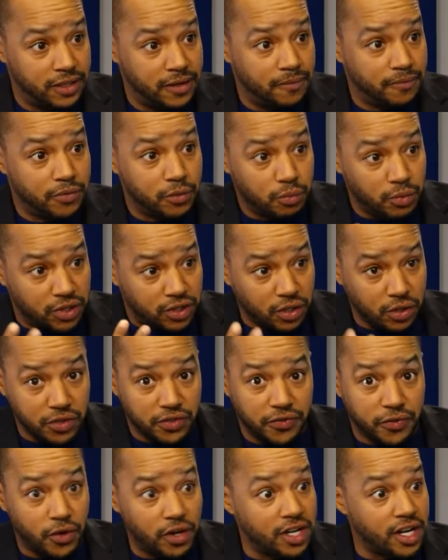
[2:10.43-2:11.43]
Okay. With those
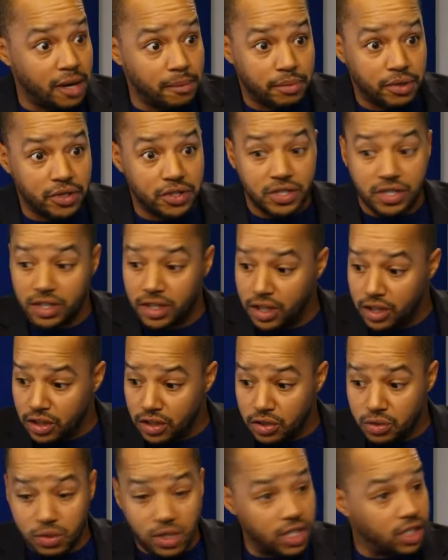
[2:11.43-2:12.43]
four numbers,
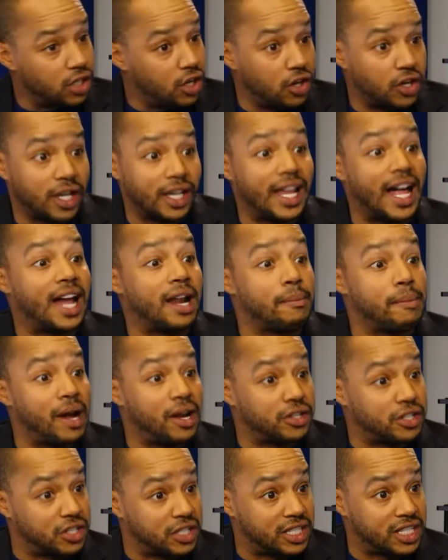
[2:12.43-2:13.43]
you can learn a lot
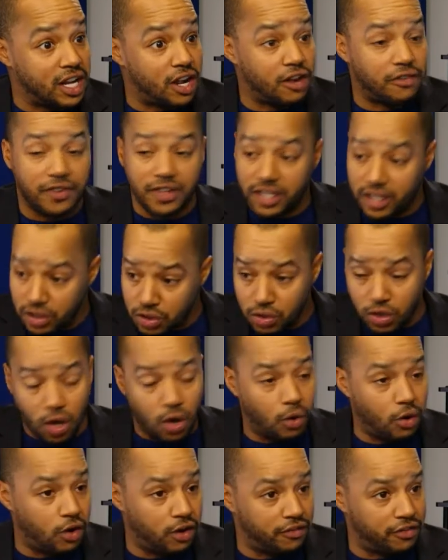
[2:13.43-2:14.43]
about yourself, and then you
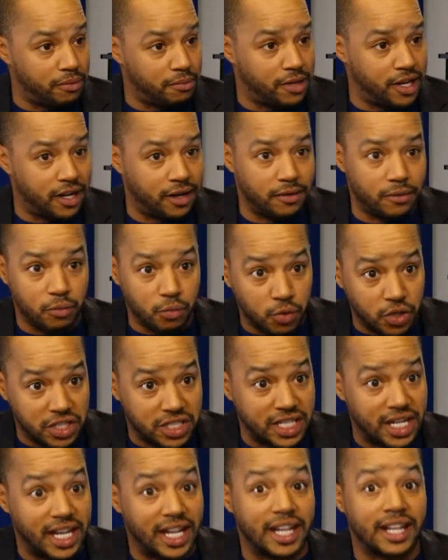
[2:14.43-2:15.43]
go on from there. And we're
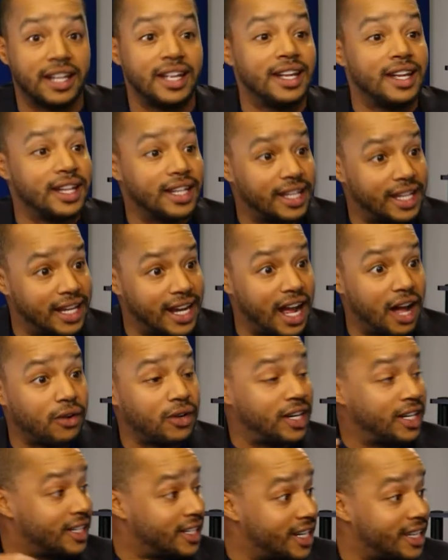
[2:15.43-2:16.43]
saying, get
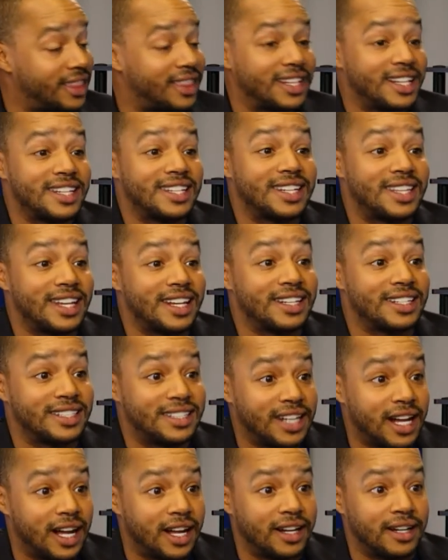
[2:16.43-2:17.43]
out and get these things
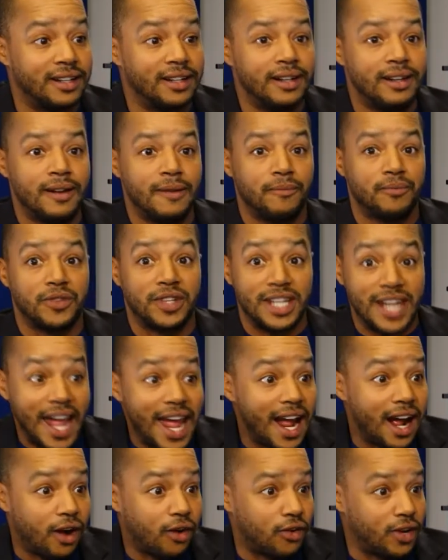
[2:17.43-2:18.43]
done
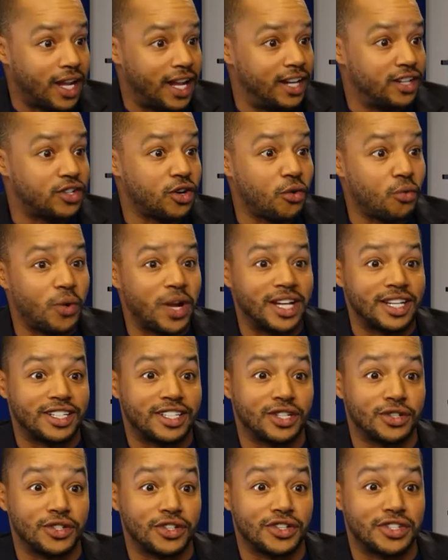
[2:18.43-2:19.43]
now, and don't wait
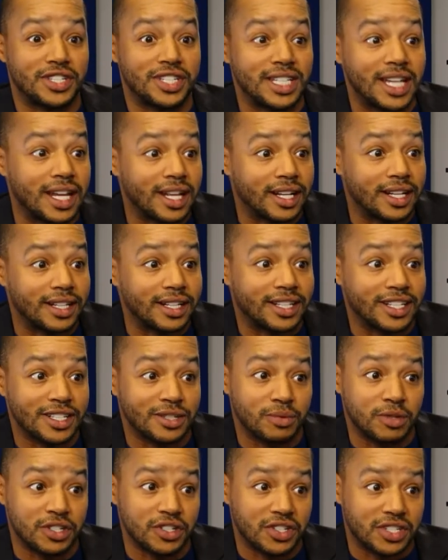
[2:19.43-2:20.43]
until you're sick, because
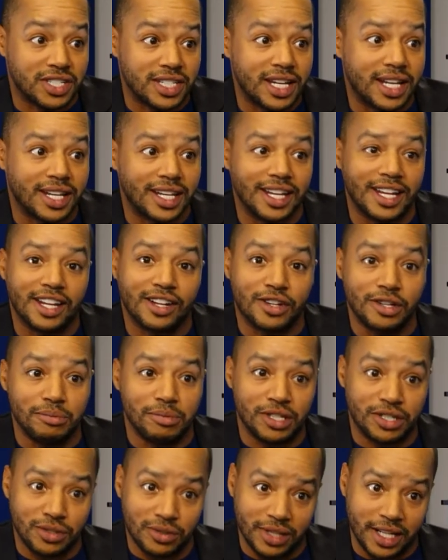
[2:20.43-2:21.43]
when you're sick, it could
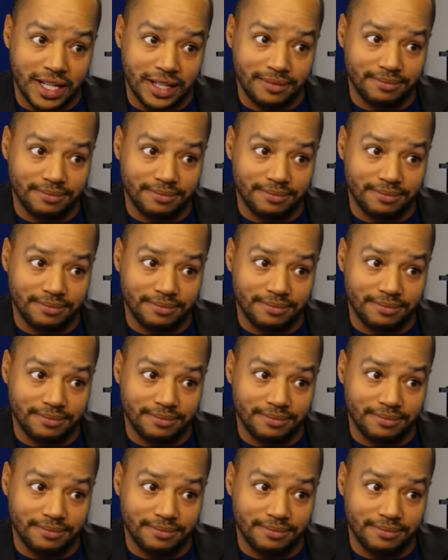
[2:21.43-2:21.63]
be too late.